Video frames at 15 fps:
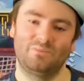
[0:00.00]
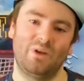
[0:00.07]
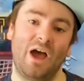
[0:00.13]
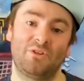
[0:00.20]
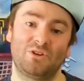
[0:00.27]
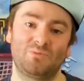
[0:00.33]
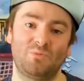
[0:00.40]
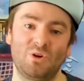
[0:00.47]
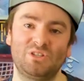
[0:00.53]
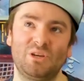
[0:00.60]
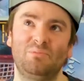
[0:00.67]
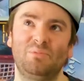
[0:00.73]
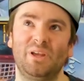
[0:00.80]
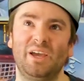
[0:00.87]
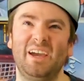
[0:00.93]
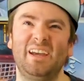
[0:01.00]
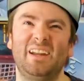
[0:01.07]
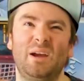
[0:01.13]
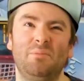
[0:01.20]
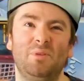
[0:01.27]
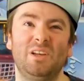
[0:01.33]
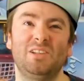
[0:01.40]
Other sports I
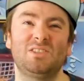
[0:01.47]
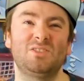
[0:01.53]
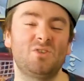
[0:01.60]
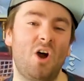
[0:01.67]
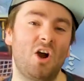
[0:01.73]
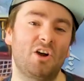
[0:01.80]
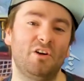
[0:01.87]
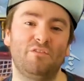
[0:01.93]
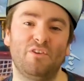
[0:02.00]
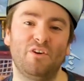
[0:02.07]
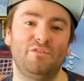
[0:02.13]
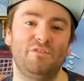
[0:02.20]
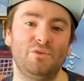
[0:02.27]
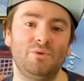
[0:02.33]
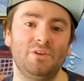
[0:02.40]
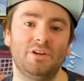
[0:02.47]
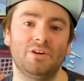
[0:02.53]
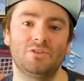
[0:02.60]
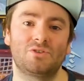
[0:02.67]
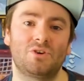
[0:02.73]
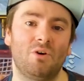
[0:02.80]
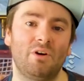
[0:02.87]
played soccer for a few
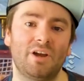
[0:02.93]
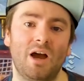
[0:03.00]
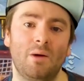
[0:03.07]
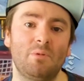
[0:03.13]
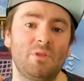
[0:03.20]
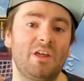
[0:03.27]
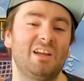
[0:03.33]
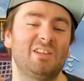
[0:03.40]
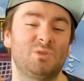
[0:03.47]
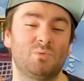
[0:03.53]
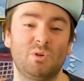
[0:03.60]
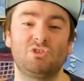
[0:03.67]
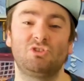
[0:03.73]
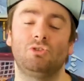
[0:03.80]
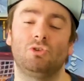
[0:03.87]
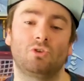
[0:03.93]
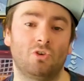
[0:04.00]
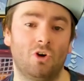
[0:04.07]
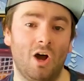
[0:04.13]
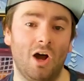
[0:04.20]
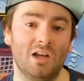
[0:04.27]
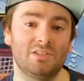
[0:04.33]
years growing up, and then I switched to
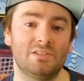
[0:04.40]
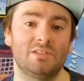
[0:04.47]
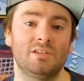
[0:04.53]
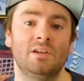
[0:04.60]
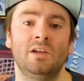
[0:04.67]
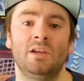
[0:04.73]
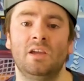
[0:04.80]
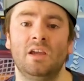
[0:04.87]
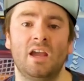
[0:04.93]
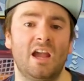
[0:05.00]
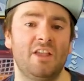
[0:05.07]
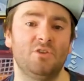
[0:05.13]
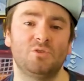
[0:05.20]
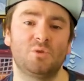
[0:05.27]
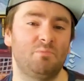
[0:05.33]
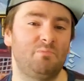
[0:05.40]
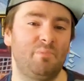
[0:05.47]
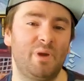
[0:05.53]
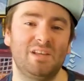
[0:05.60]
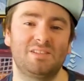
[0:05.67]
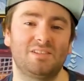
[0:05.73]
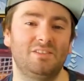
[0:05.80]
lacrosse. And those were
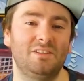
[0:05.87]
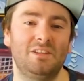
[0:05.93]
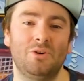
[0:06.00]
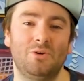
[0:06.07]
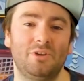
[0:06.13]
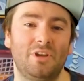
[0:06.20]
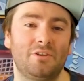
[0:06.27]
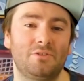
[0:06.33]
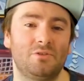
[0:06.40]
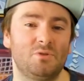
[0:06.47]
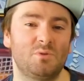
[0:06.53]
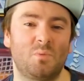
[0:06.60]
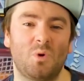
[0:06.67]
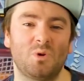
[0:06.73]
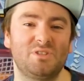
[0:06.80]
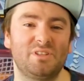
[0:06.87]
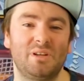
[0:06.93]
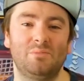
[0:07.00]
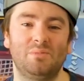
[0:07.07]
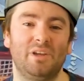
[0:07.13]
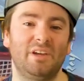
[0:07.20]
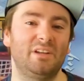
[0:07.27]
basically the only other 2 sports that
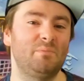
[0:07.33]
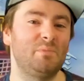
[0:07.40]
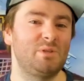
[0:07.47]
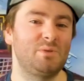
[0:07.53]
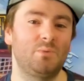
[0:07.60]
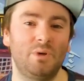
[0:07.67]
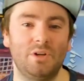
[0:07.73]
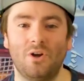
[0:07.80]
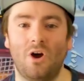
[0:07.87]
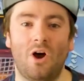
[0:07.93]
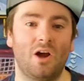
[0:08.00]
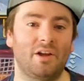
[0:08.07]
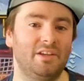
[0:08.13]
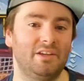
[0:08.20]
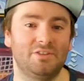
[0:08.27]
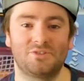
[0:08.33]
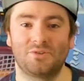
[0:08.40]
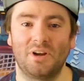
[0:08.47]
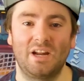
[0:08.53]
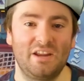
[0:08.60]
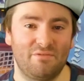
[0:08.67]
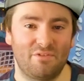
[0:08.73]
I played in between hockey and
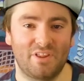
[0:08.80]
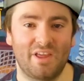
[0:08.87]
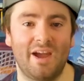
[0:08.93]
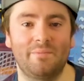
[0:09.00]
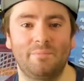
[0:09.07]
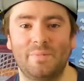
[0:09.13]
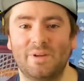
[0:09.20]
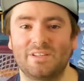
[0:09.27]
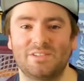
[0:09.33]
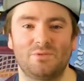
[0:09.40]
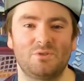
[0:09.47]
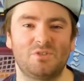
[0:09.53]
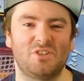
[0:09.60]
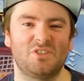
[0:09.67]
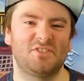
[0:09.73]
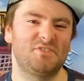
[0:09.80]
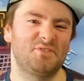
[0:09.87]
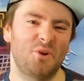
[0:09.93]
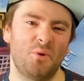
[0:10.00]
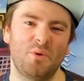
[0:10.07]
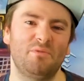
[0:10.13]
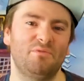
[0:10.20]
training for that, because it was just
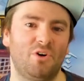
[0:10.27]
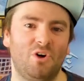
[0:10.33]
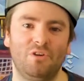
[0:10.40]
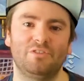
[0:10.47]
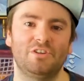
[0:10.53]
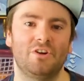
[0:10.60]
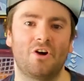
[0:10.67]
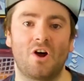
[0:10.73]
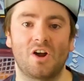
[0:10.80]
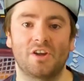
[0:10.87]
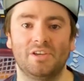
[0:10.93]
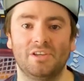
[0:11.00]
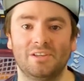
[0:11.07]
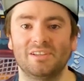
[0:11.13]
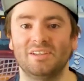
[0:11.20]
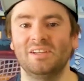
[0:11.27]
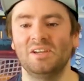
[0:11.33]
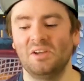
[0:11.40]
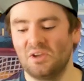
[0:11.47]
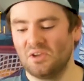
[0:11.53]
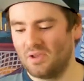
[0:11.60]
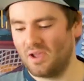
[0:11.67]
so involved in hockey.
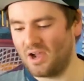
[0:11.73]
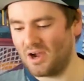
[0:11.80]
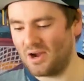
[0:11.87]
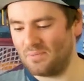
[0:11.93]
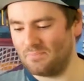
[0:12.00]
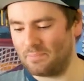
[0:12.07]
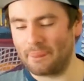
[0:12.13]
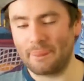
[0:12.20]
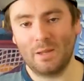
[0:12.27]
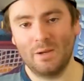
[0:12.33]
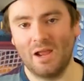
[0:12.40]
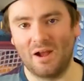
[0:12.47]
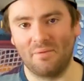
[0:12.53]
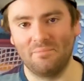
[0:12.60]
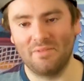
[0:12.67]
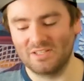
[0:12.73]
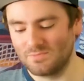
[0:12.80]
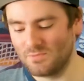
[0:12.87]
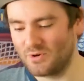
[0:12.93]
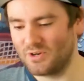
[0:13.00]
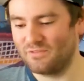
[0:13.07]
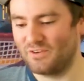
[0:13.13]
Yeah, that's
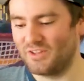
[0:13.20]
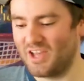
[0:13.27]
about it for